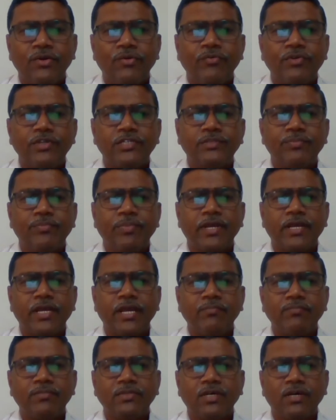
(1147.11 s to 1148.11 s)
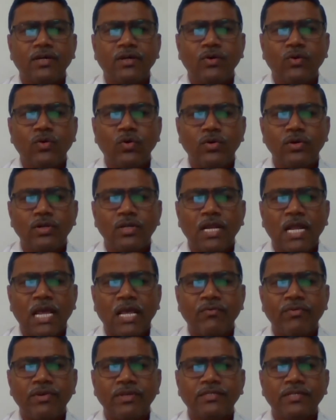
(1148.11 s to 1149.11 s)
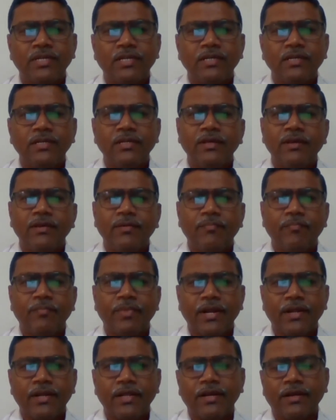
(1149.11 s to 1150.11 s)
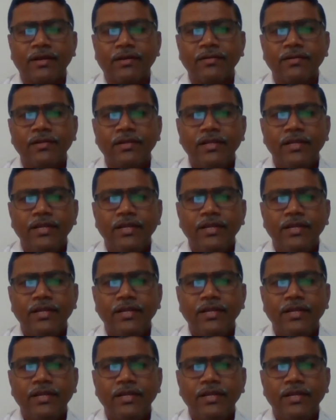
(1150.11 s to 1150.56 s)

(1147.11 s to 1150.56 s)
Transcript: which became the court language in Britain.